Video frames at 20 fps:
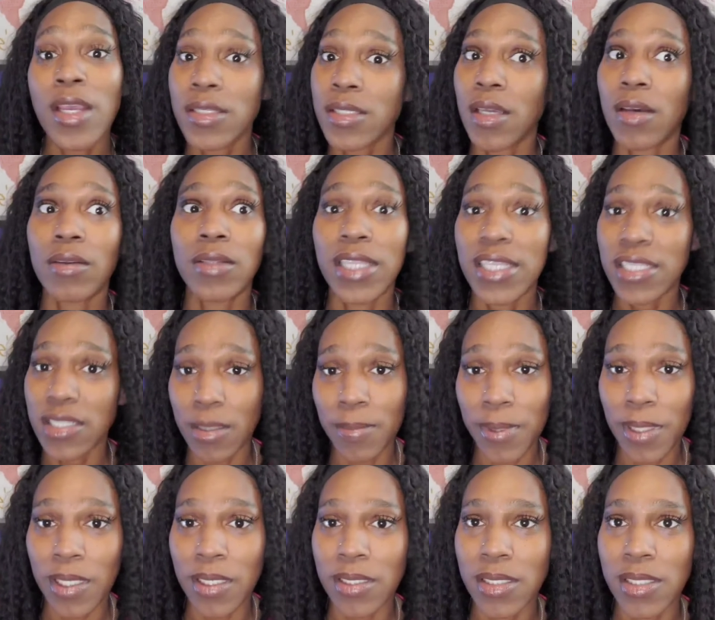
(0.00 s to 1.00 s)
So that's a
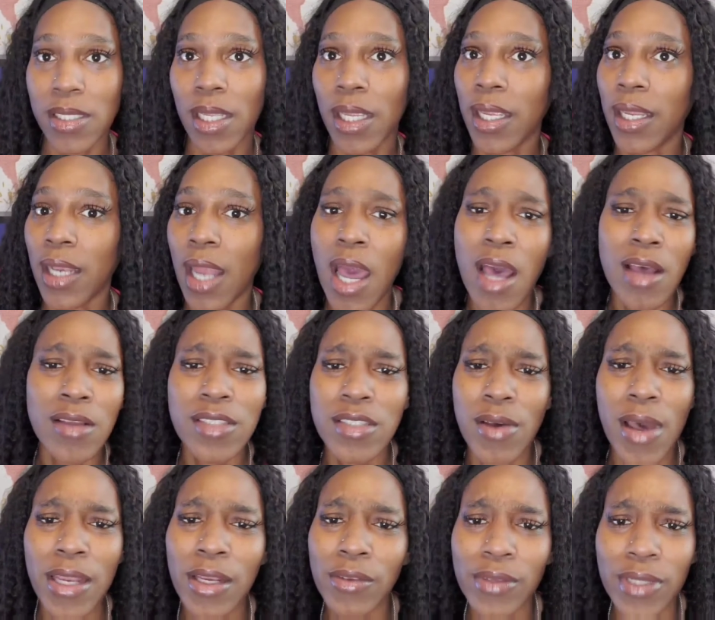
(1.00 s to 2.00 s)
plus. And also,
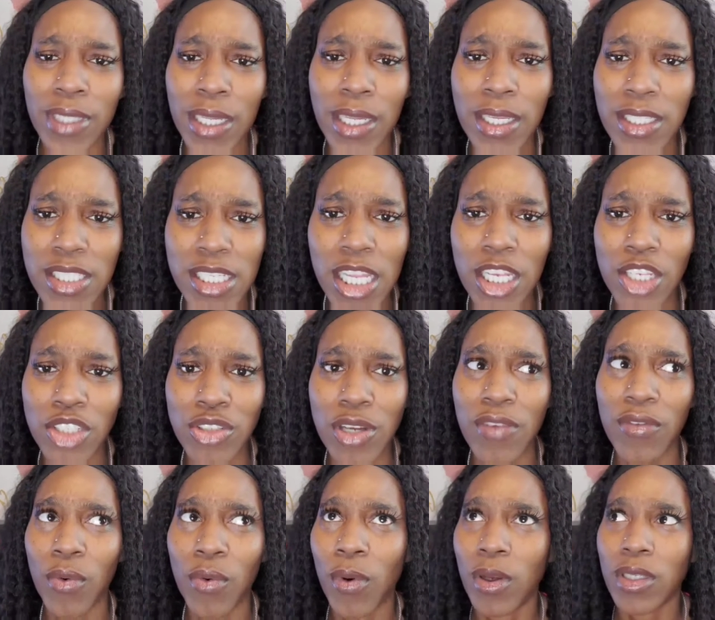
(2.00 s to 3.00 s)
I don't think
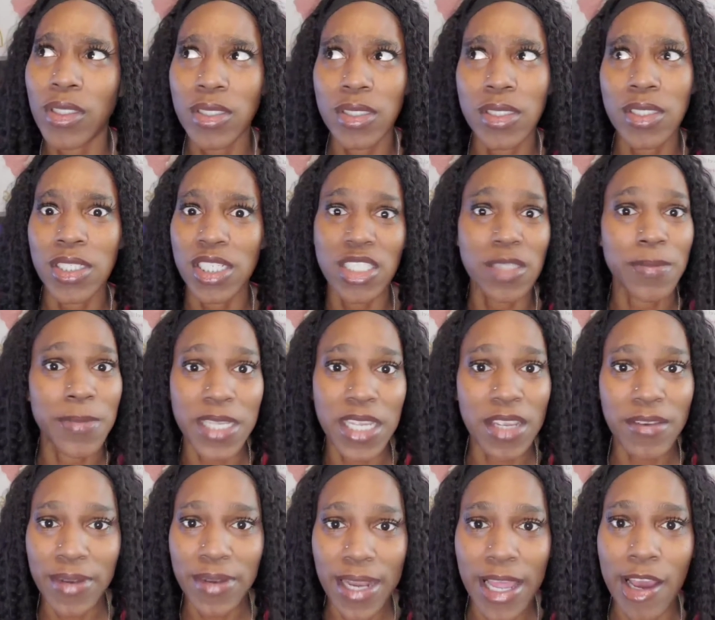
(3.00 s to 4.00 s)
InteleTravel want to just be
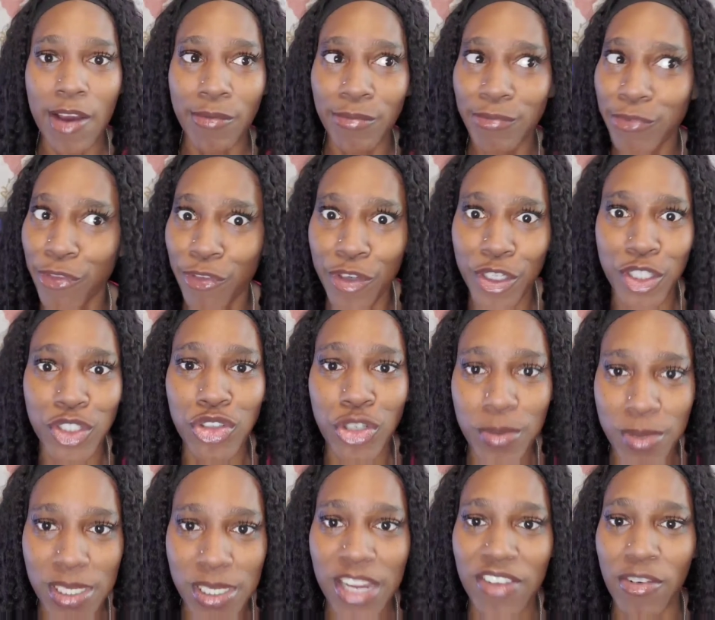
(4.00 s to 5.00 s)
giving out free
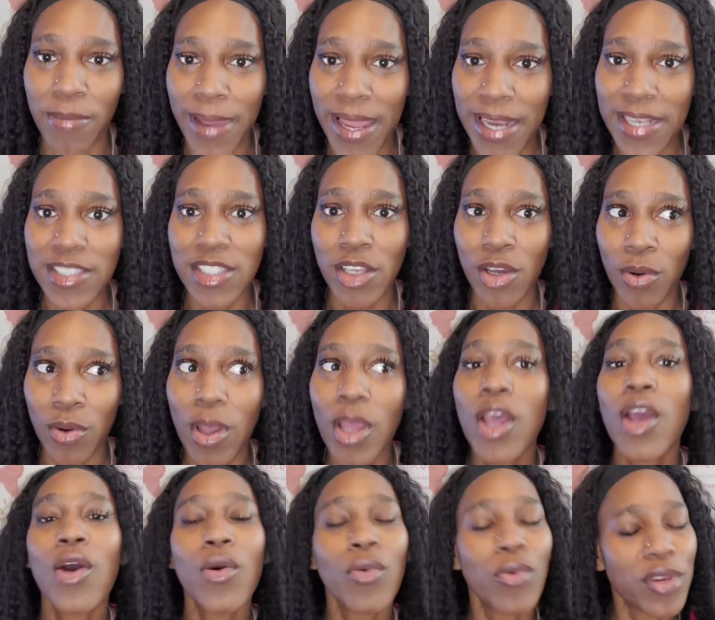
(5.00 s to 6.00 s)
trips to everybody. So
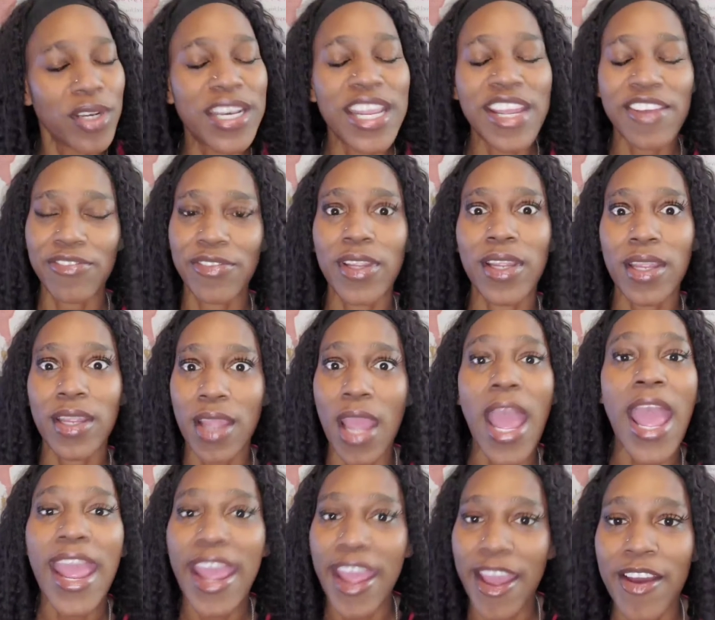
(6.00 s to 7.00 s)
we definitely
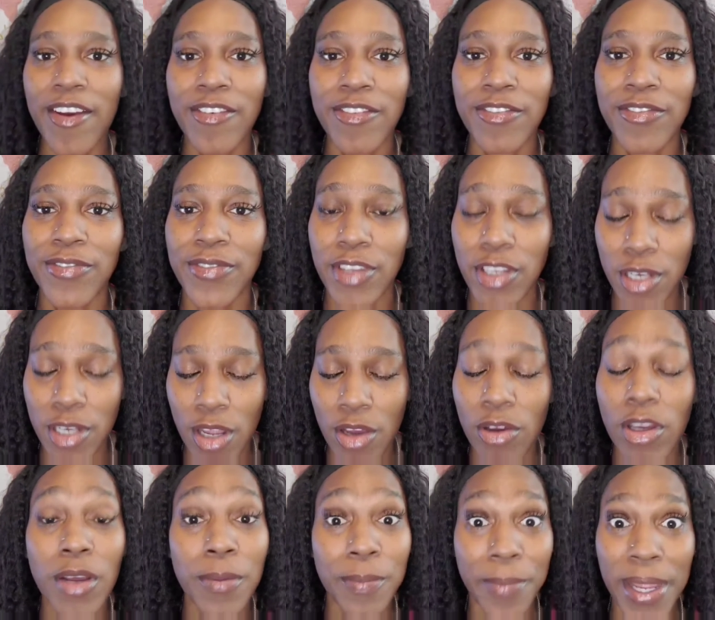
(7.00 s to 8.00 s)
have, you know,
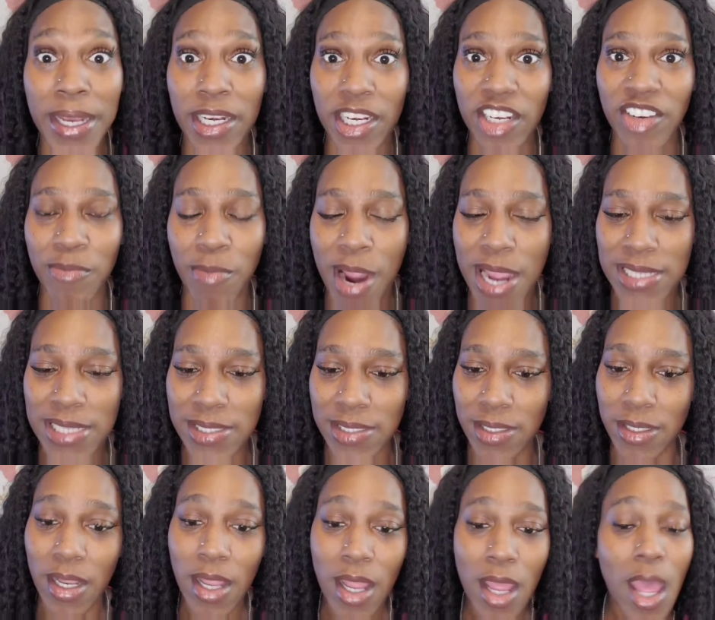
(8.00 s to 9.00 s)
competitive
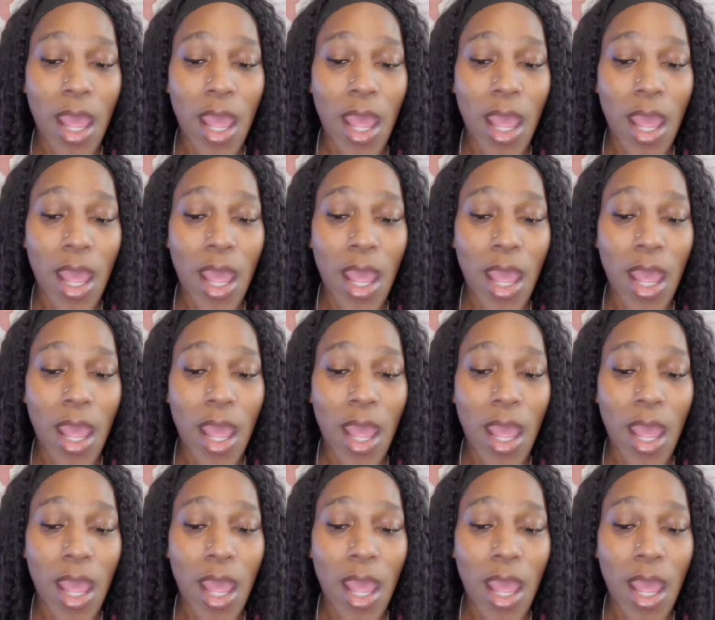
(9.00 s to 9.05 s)
pricing.